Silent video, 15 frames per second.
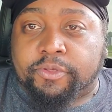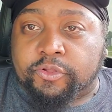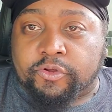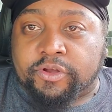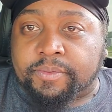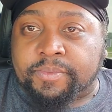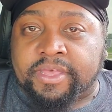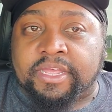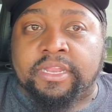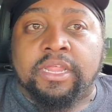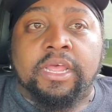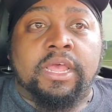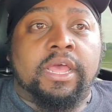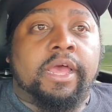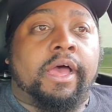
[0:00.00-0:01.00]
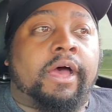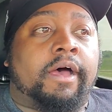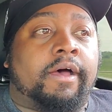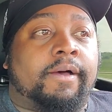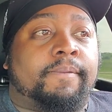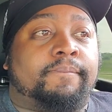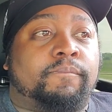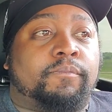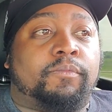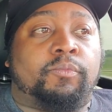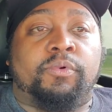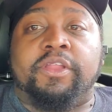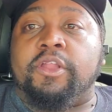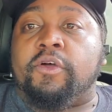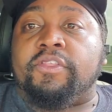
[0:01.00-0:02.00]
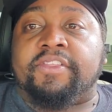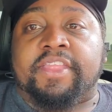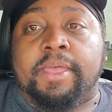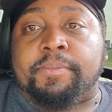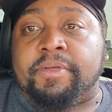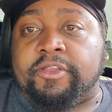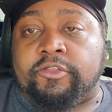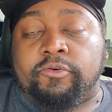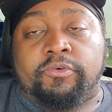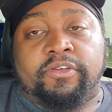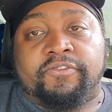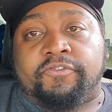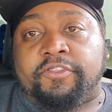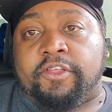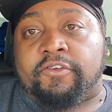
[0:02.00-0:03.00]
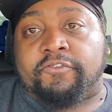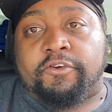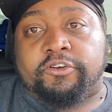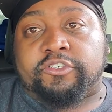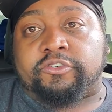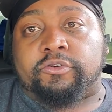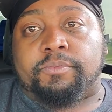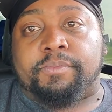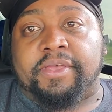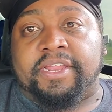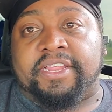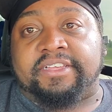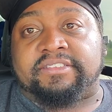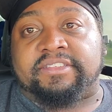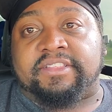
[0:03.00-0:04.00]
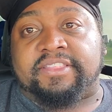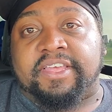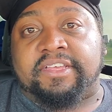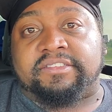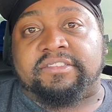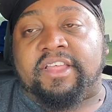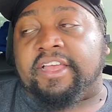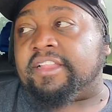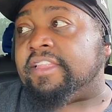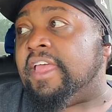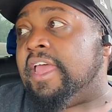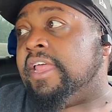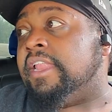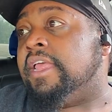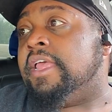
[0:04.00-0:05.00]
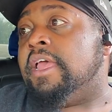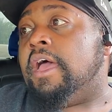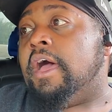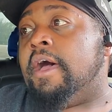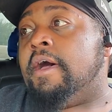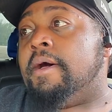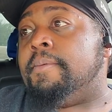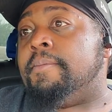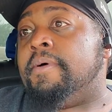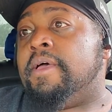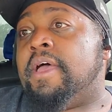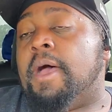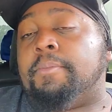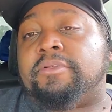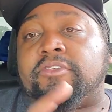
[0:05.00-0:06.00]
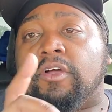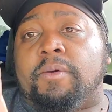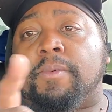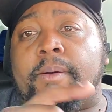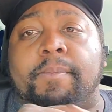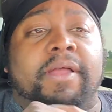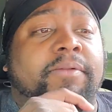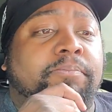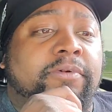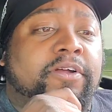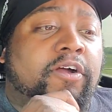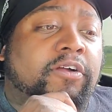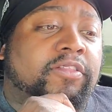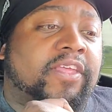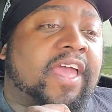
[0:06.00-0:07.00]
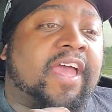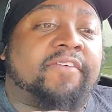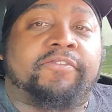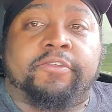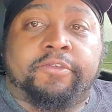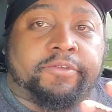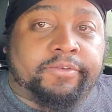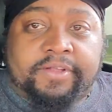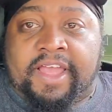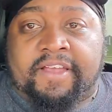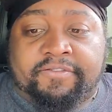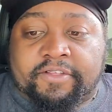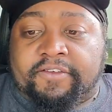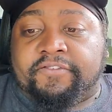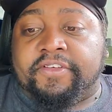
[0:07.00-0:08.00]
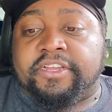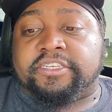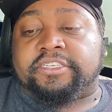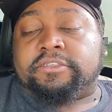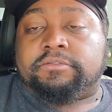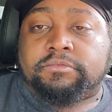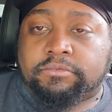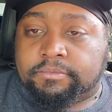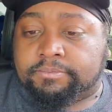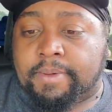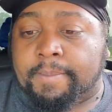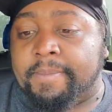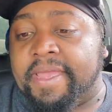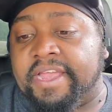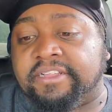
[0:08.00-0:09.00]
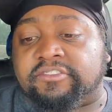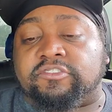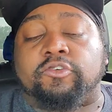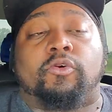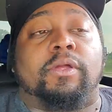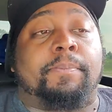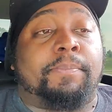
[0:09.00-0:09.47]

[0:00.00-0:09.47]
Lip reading: You know what I mean? We know that they've been doing their virtual meetings and things like that. I'm gonna talk about Mike McCarthy after I finish my main story.